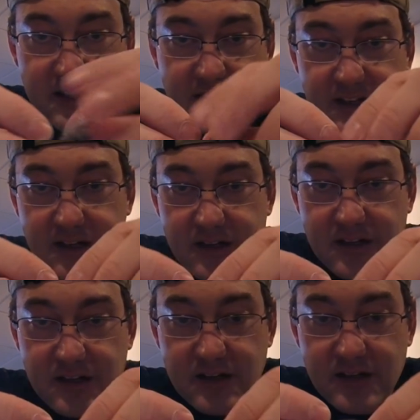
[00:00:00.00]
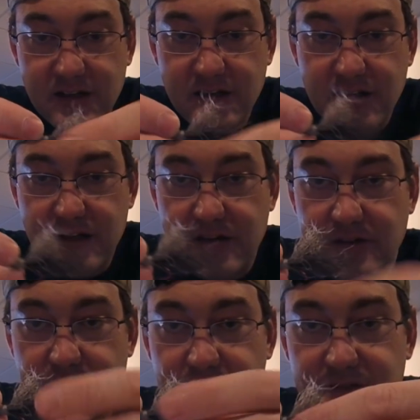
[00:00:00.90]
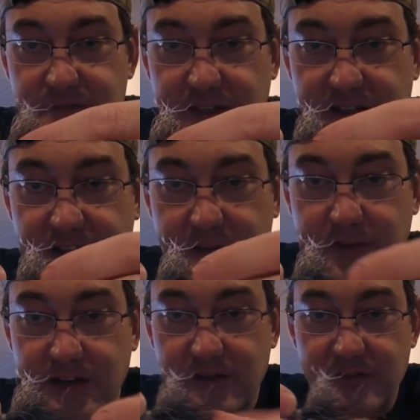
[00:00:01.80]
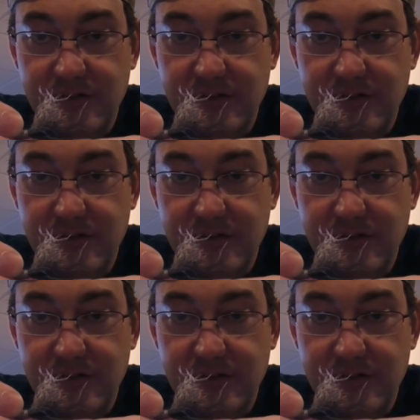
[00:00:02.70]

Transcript: here. Ooh, some hair came out.